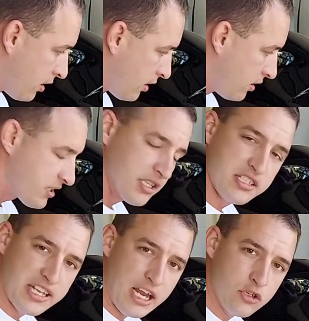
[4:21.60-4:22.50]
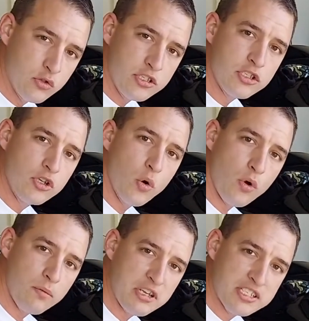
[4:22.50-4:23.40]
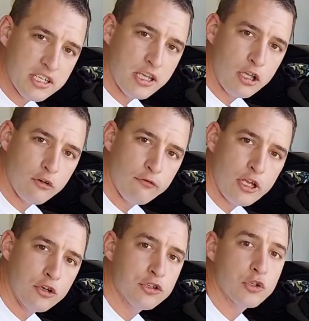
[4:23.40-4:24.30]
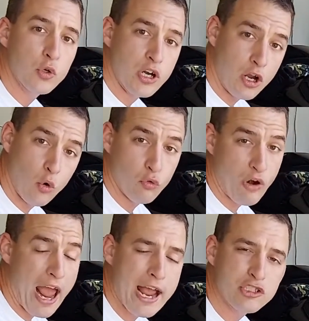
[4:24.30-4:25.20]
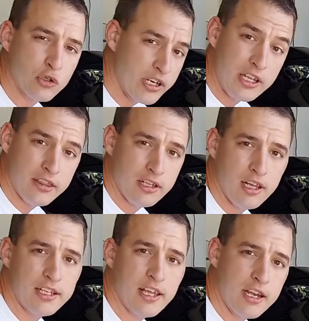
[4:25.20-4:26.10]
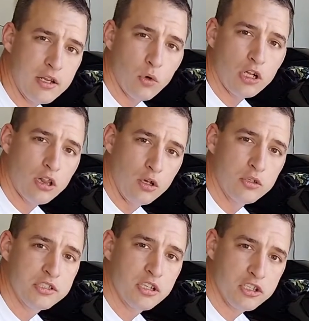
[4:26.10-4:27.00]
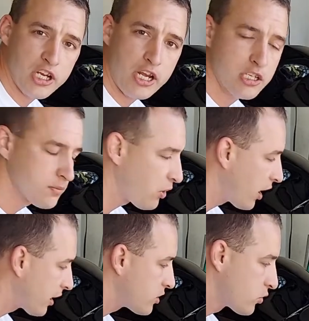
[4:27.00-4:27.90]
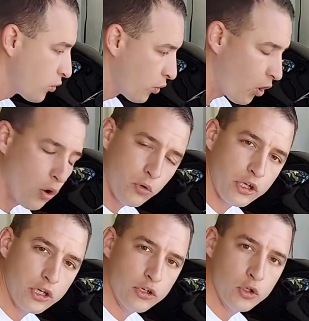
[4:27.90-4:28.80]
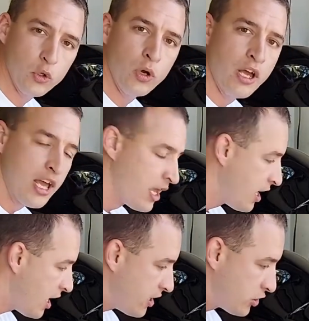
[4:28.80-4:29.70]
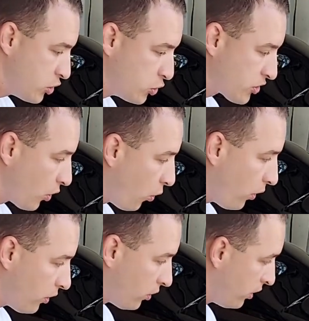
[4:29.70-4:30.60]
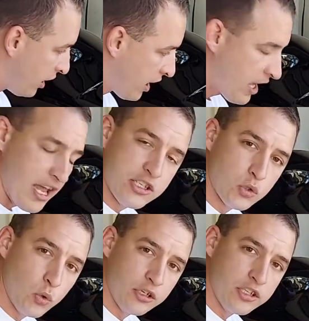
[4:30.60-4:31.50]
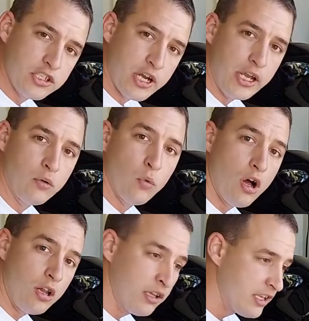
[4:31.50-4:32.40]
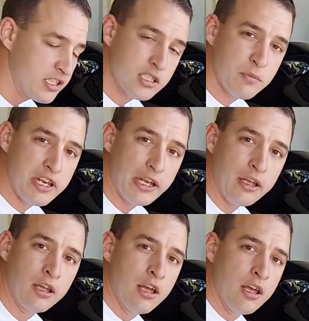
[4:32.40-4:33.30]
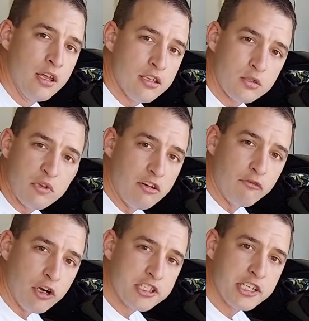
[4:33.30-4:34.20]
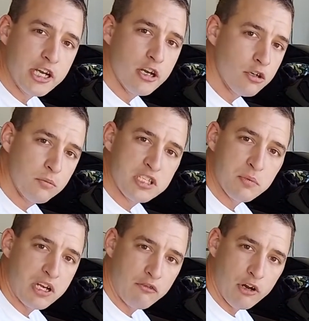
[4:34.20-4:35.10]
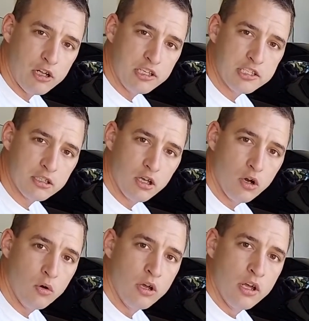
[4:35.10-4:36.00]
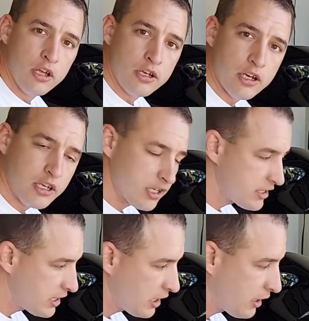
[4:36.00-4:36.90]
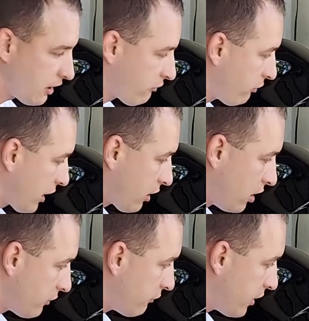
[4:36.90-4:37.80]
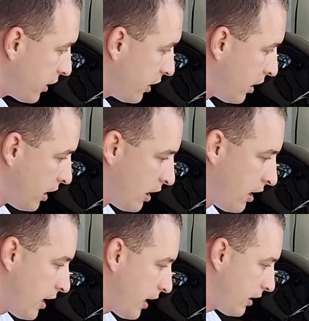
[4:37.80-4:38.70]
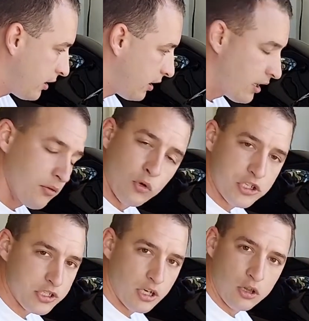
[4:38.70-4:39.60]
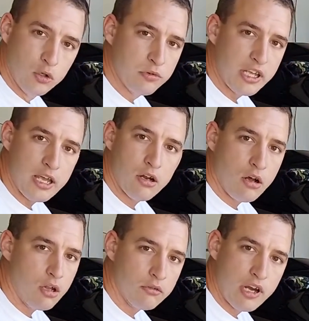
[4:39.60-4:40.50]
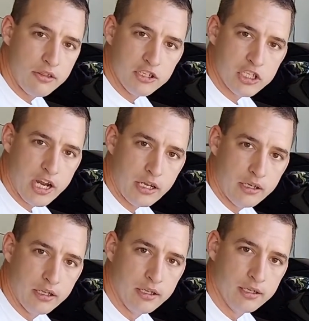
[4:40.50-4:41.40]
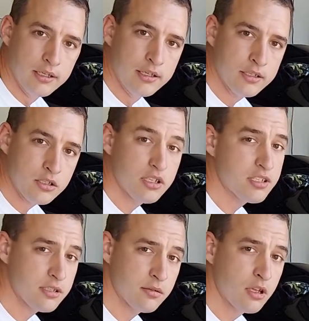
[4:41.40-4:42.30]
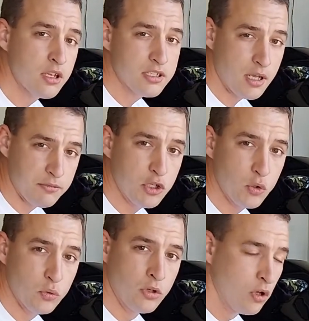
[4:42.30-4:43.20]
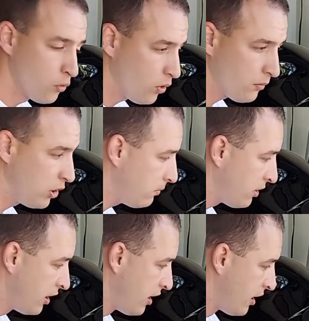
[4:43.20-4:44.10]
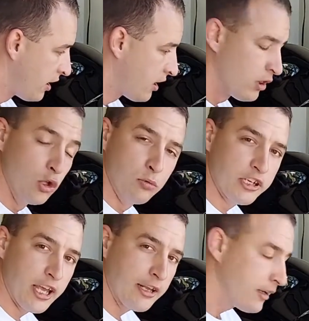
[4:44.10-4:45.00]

This is dangerous. You don't want to be sticking your fingers or rags or anything like that anywhere close to the chain and sprockets. All we're going to do is use the oil and squirt the chain while it's spinning. This will be in first gear. It'll be spinning fairly slow. You're not going to see anything flinging off of it. And we're just going to lubricate all around the chain. So this is step 2. Warm up, lubricate.